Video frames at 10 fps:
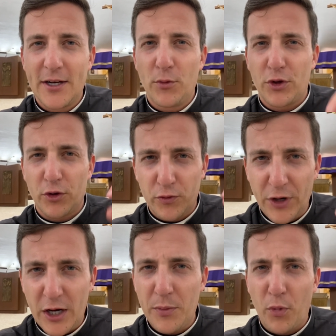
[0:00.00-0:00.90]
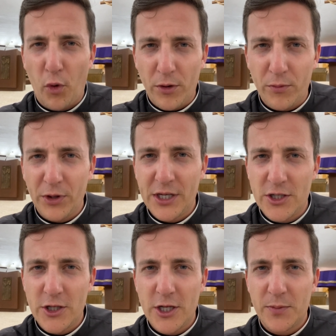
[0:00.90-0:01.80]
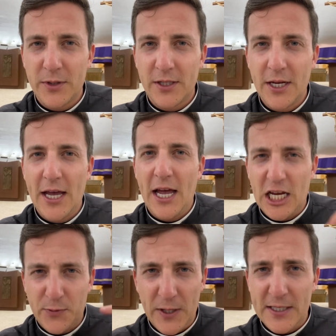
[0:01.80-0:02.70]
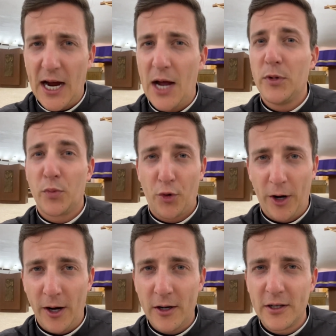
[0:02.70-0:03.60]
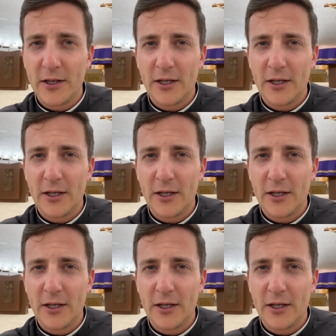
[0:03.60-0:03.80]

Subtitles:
with those very important relationships. I spend time in prayer.